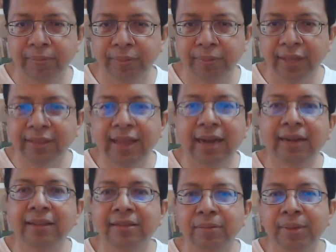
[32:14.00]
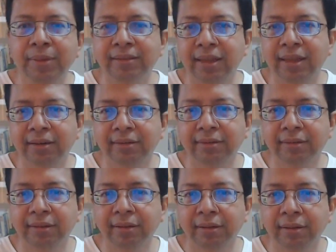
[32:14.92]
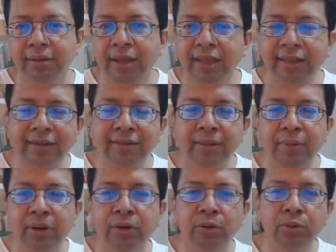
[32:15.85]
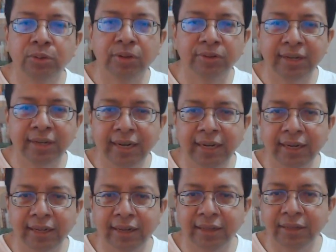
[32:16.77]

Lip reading: And that doesn't make sense. And that's similar to 2018.